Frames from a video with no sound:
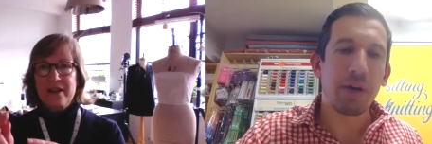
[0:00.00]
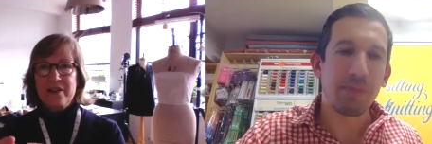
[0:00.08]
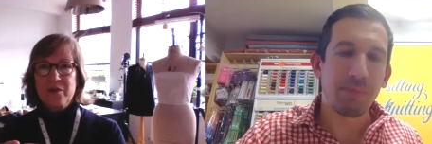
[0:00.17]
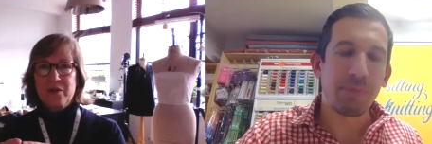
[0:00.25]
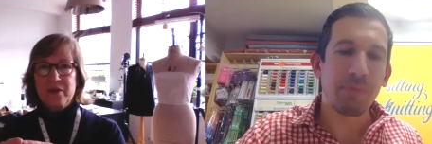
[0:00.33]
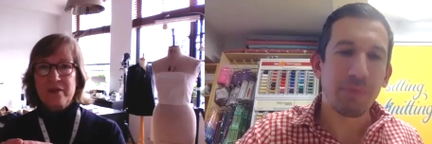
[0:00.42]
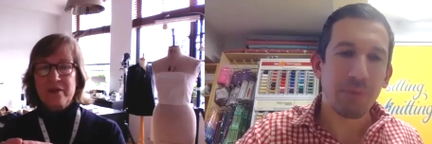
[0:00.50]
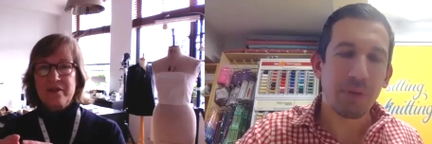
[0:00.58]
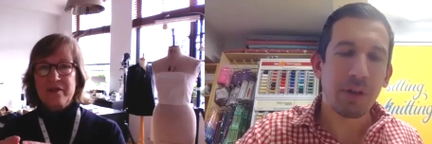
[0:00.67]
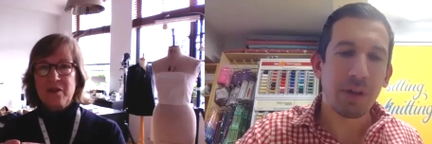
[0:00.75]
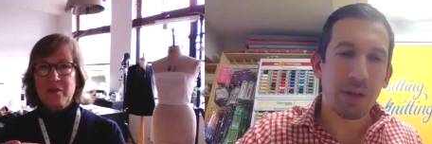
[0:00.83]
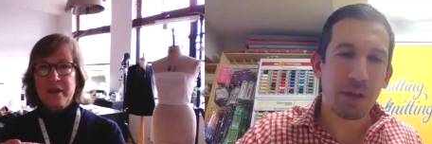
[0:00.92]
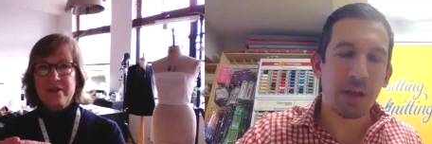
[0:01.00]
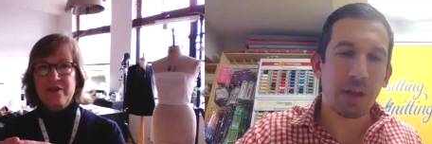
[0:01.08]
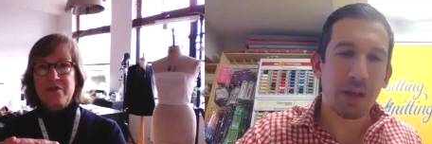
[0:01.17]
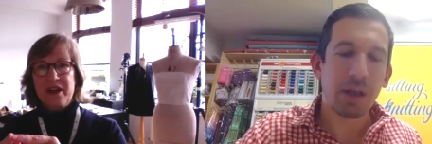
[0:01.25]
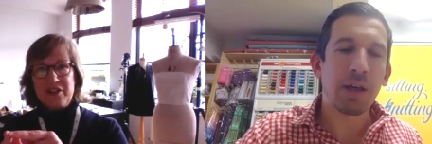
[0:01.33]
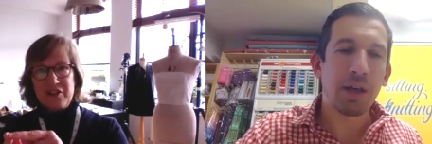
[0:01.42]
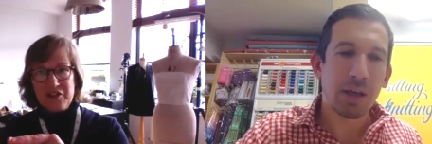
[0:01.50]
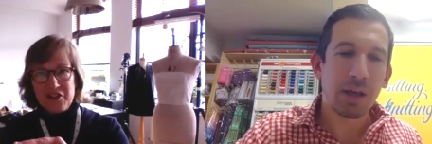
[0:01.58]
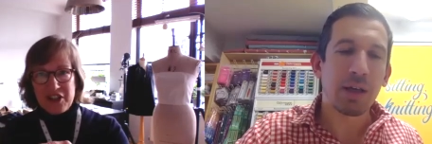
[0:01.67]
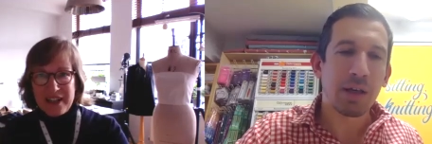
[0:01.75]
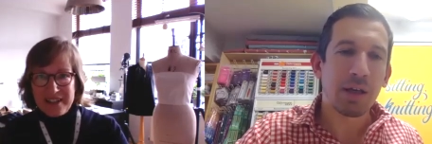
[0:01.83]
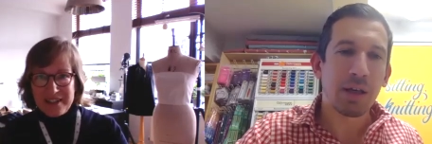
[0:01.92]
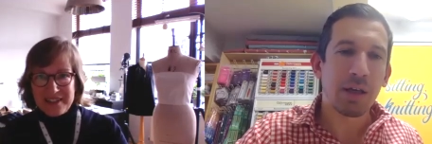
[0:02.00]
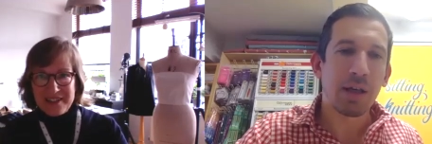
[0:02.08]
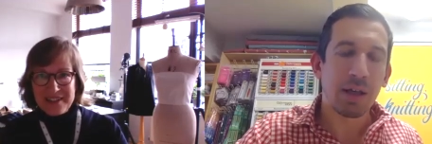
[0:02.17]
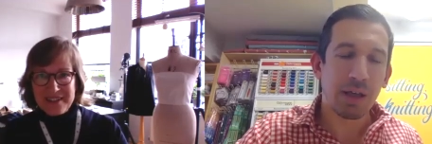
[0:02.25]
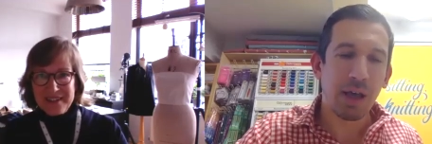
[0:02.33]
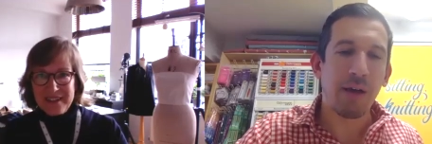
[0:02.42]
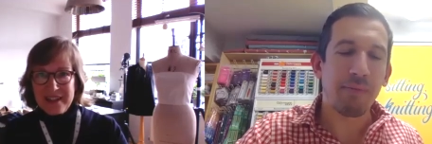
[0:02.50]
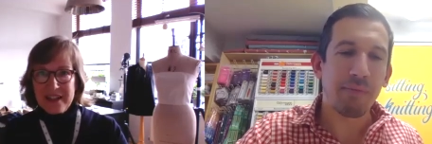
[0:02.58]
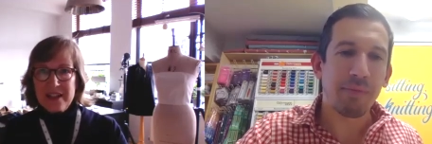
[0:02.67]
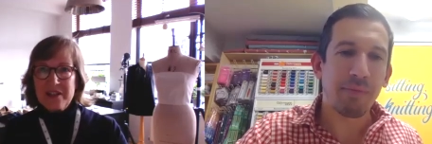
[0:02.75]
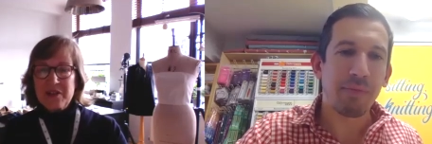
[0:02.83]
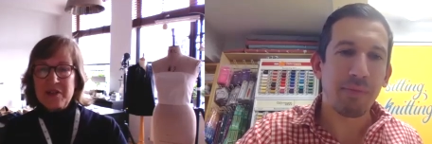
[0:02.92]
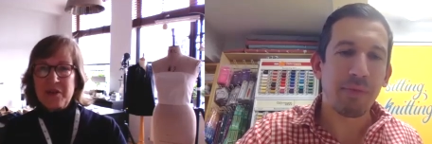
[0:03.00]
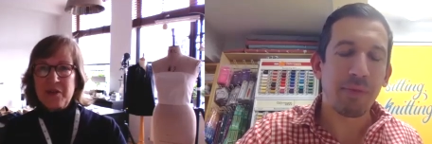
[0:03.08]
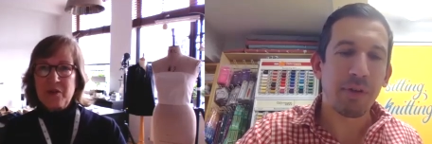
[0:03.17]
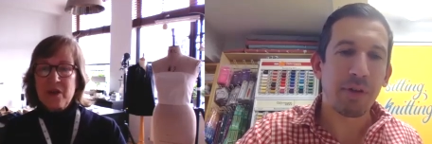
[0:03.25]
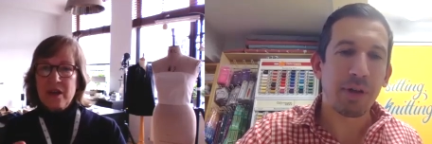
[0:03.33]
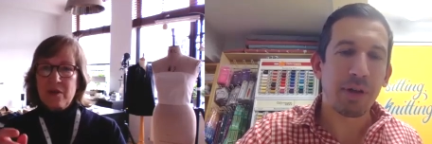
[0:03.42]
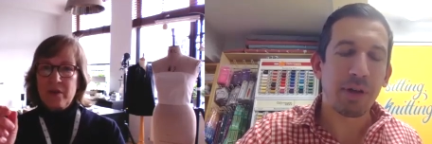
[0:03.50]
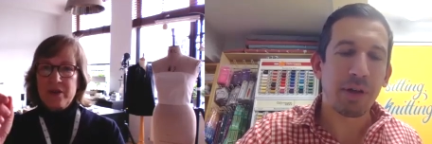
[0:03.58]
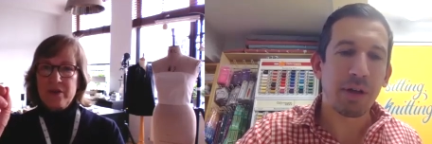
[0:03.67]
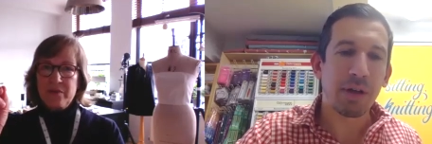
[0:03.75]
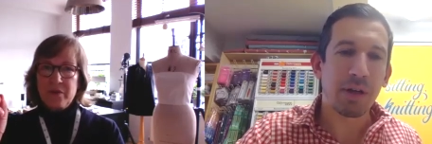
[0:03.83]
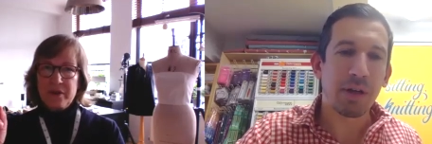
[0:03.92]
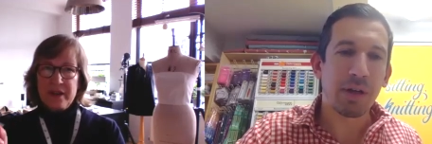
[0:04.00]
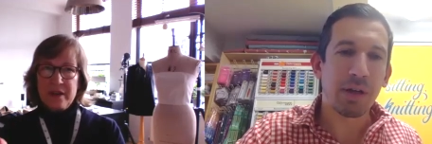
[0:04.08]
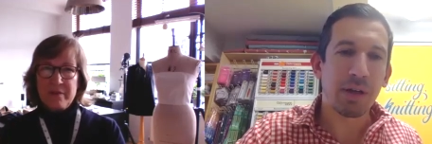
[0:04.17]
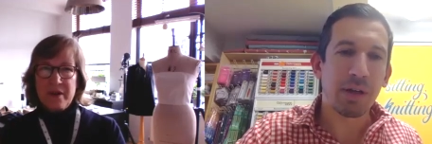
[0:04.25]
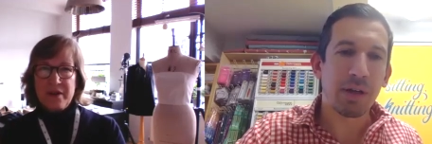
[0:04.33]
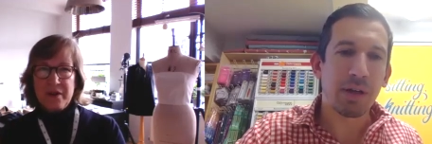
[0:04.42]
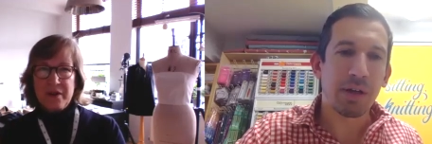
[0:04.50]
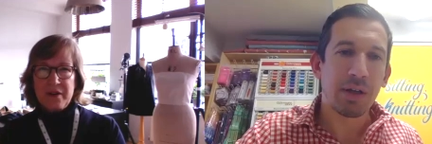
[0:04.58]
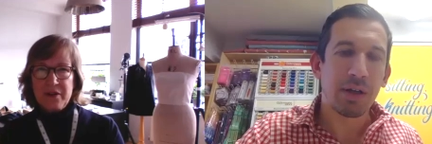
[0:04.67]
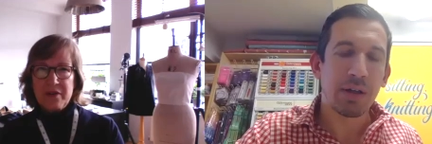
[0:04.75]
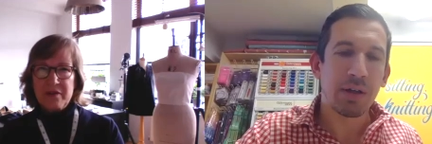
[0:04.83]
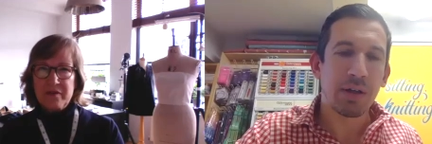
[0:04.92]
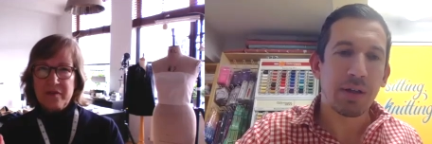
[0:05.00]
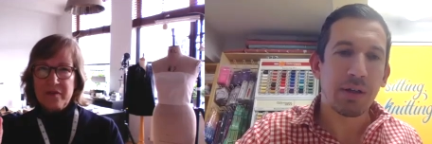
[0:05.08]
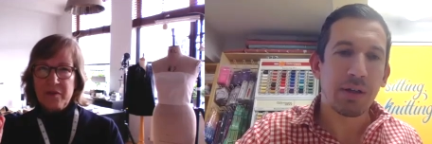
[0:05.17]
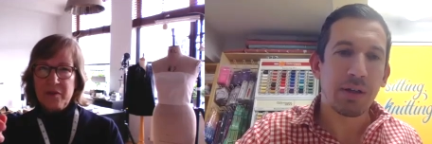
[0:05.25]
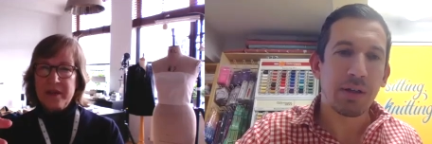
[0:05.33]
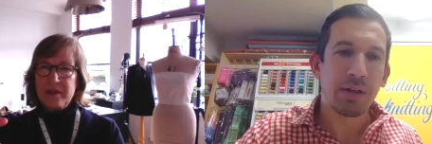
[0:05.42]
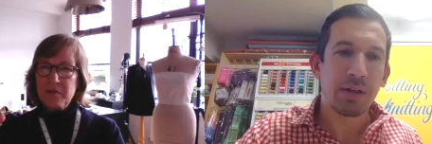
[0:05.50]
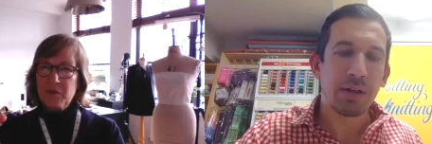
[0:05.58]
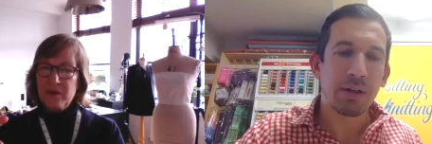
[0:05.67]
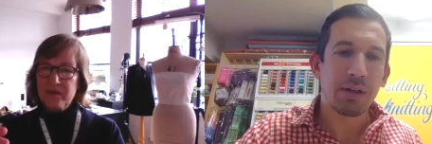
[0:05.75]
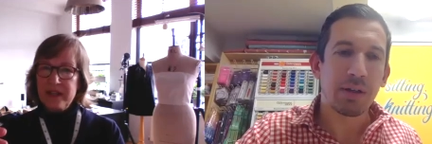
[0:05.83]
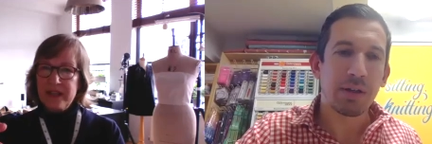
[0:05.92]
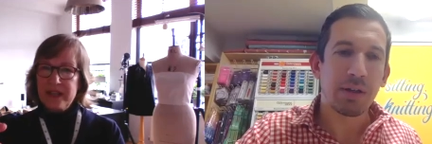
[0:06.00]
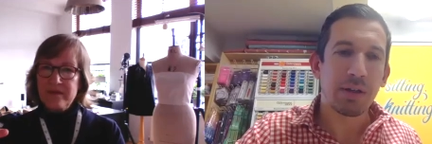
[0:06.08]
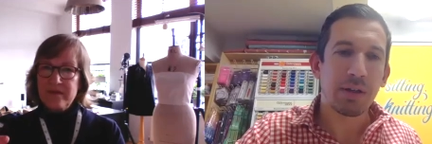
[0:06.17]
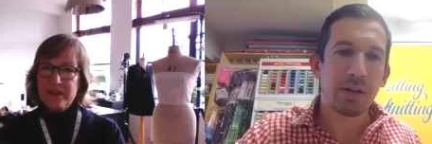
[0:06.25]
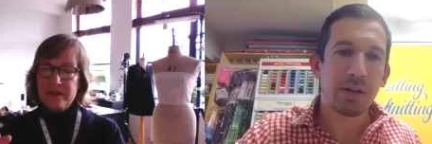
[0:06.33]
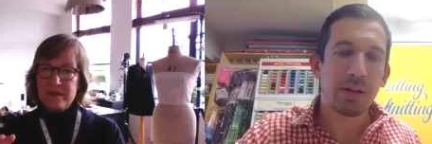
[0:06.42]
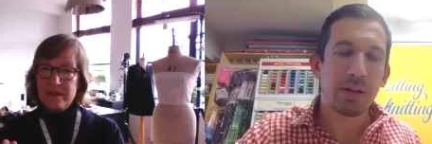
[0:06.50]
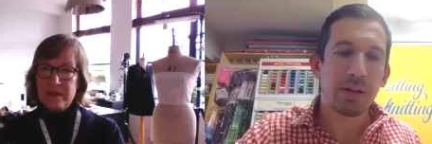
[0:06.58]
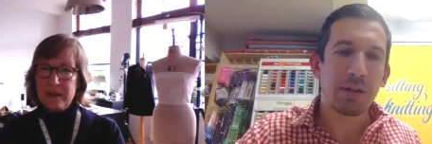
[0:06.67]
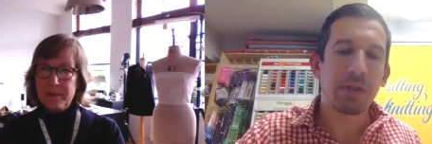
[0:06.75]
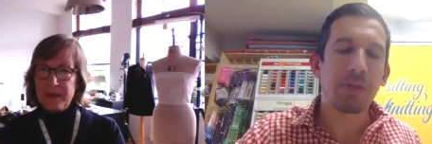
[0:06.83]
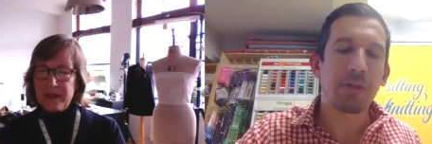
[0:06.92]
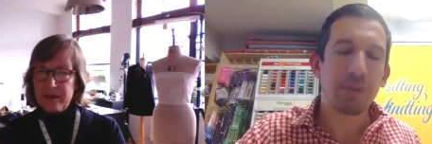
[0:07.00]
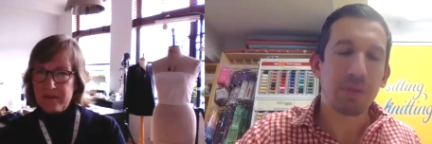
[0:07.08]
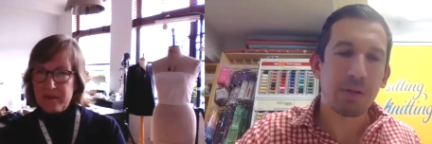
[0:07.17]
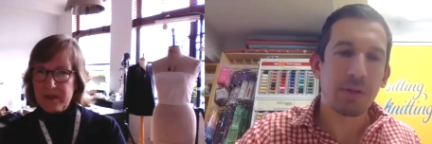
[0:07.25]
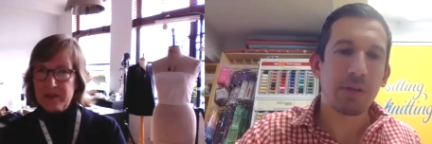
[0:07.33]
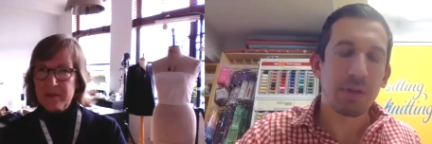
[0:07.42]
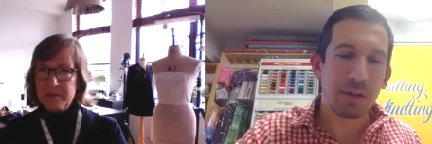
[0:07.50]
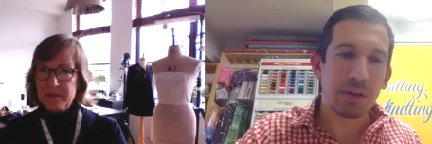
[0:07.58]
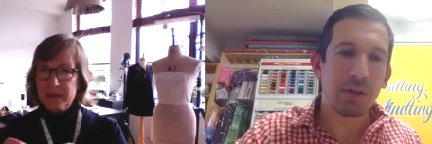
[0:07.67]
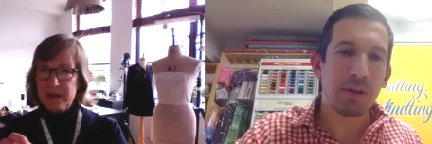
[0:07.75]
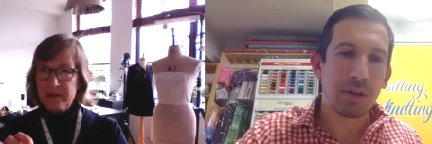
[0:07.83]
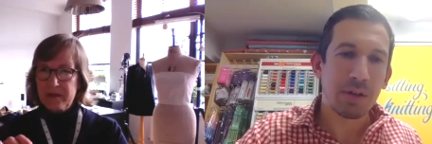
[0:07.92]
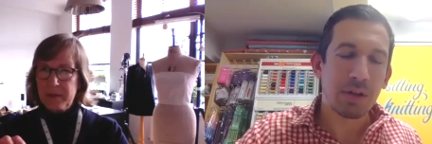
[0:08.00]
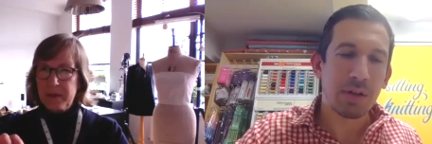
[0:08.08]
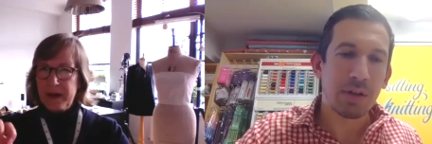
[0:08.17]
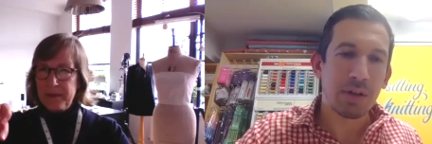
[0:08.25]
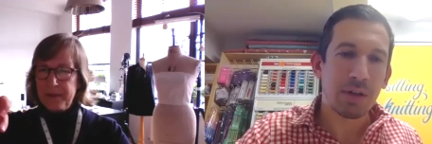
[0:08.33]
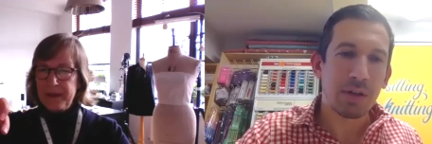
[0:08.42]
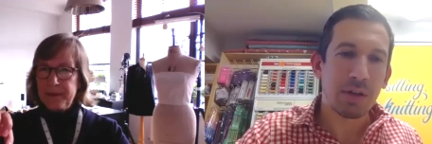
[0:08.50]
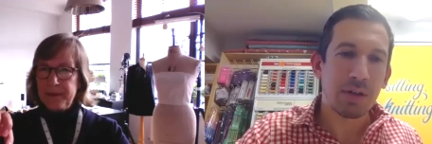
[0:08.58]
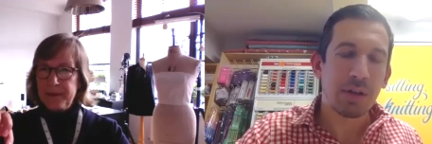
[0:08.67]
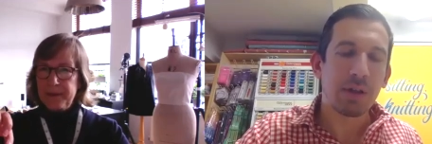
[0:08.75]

Speaker 1: right. your sewing direction changes. Yeah. So when you're working around a curve, you know, it's more of an even clipping of the of the piping,